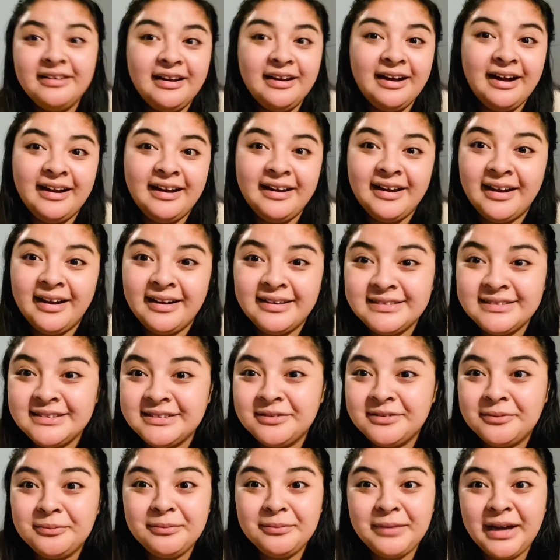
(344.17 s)
I had
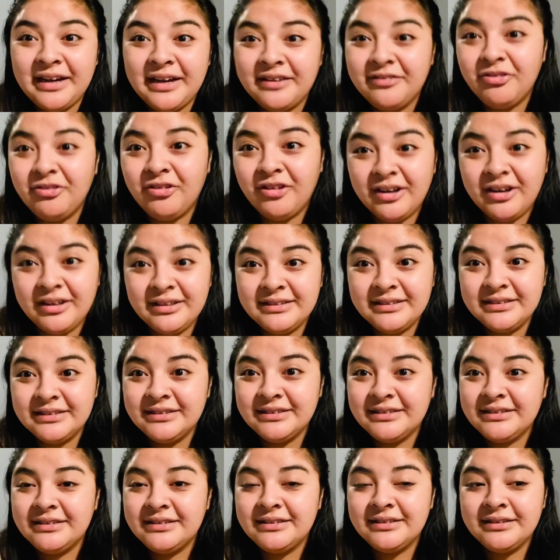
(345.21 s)
some bad friends.
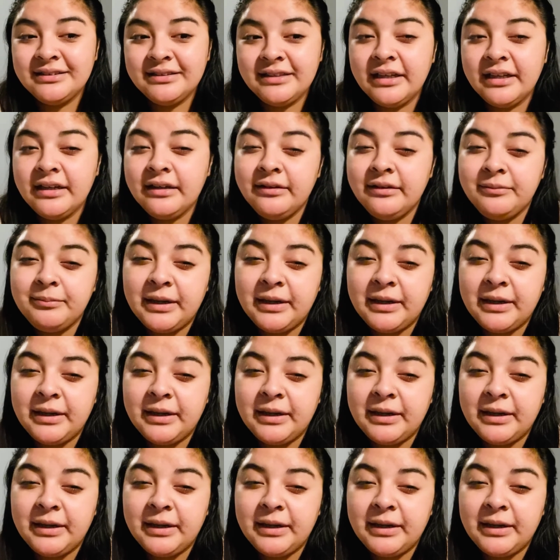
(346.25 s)
Toxic